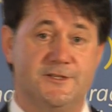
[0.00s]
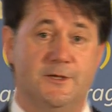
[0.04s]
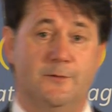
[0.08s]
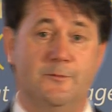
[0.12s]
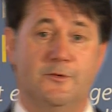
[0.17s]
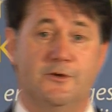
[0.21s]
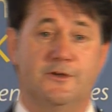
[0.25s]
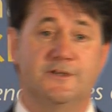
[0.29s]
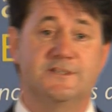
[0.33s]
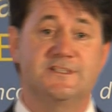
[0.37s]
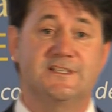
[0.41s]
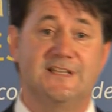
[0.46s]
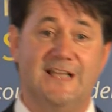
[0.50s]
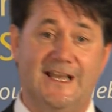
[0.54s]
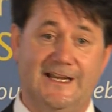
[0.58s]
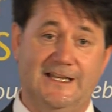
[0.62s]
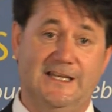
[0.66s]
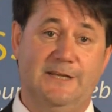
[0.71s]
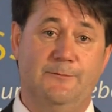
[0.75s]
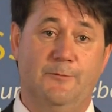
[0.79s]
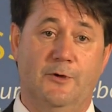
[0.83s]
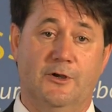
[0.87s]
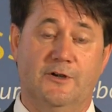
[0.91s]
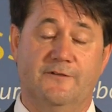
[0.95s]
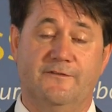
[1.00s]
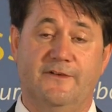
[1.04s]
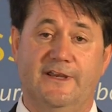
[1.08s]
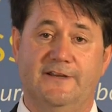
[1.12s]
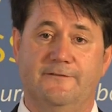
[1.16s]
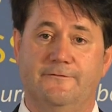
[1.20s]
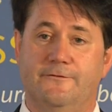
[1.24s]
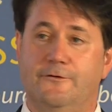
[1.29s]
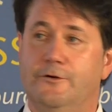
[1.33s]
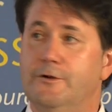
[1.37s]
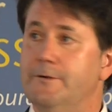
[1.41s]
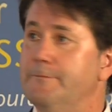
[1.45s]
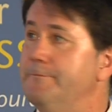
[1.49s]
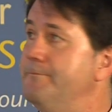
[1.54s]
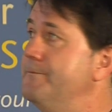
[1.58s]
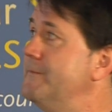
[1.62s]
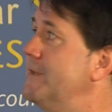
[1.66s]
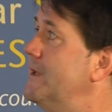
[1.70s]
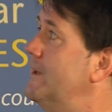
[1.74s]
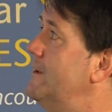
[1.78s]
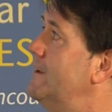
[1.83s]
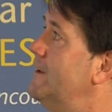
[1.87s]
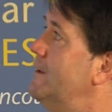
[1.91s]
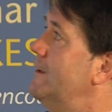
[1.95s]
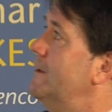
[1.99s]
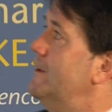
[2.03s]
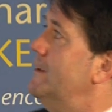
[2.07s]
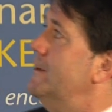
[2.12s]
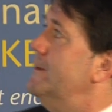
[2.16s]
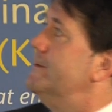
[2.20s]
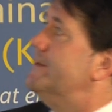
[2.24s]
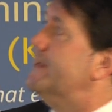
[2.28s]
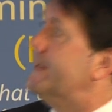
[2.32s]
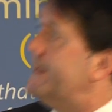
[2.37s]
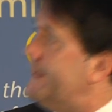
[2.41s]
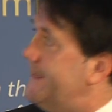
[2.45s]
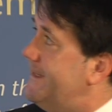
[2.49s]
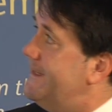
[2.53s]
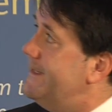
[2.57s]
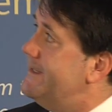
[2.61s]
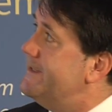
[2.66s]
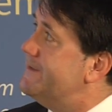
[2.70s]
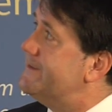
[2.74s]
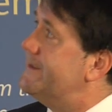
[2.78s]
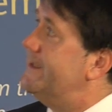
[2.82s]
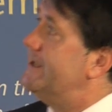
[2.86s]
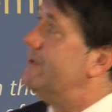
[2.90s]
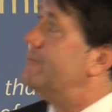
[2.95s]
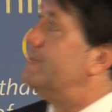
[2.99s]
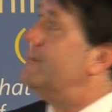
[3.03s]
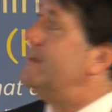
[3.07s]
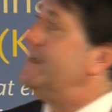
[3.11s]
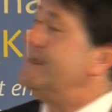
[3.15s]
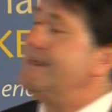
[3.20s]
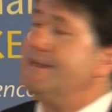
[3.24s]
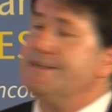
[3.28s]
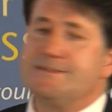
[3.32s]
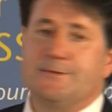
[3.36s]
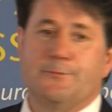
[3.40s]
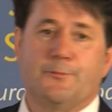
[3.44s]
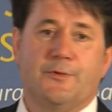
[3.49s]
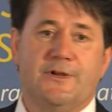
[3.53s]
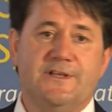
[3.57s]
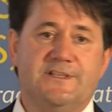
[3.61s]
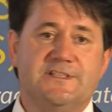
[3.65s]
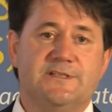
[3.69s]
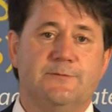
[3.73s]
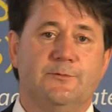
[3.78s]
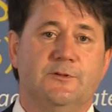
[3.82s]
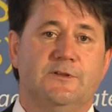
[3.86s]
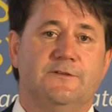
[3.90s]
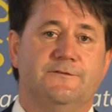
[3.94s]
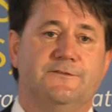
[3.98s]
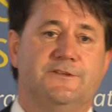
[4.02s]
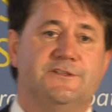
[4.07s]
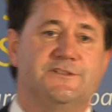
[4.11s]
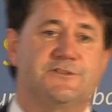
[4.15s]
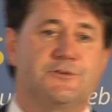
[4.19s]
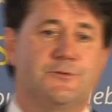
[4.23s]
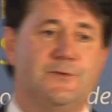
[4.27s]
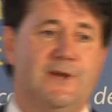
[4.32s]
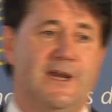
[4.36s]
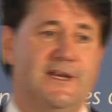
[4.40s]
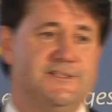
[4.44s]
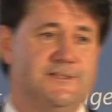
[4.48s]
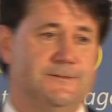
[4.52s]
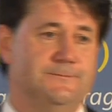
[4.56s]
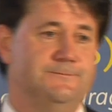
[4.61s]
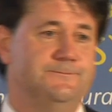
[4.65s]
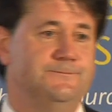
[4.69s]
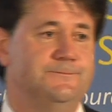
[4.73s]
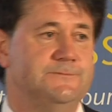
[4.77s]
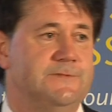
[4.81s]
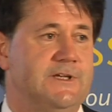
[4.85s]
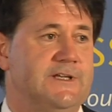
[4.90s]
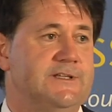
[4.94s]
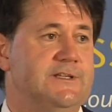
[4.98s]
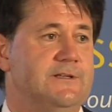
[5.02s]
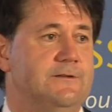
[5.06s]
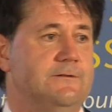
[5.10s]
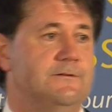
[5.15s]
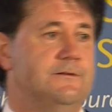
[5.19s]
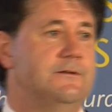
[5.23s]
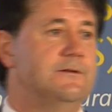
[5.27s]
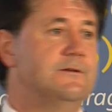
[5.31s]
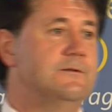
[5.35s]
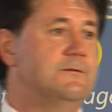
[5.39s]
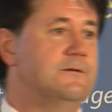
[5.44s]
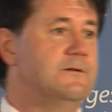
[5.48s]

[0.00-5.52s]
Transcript: somewhere in a slightly modified form. The key thing really is the principle of discretion, and it,